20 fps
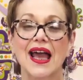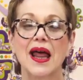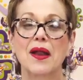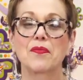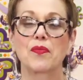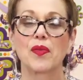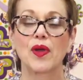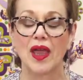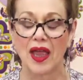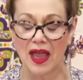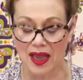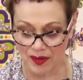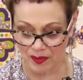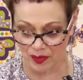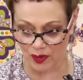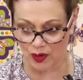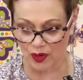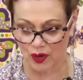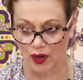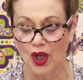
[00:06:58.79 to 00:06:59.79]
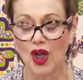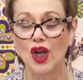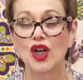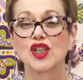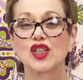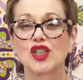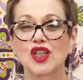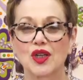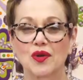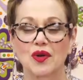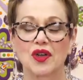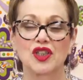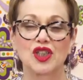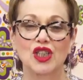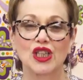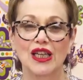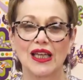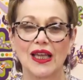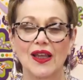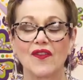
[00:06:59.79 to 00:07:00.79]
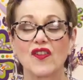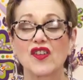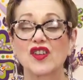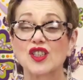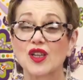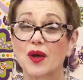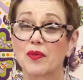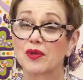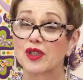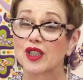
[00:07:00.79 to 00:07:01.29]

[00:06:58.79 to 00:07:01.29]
and be able to achieve some